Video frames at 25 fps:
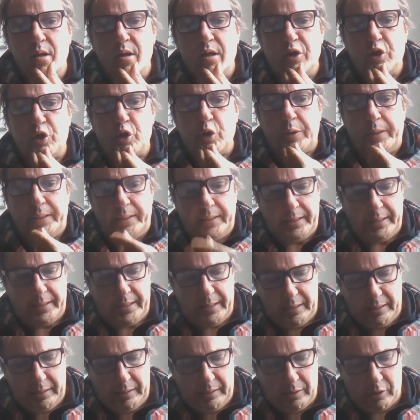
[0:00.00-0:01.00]
During
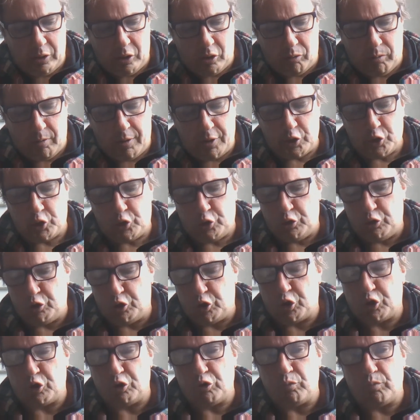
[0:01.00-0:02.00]
the
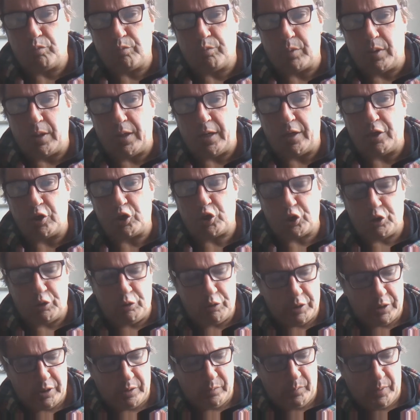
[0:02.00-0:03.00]
Christchurch
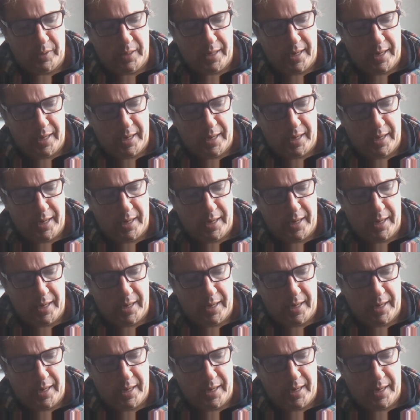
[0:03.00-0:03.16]
shooting, we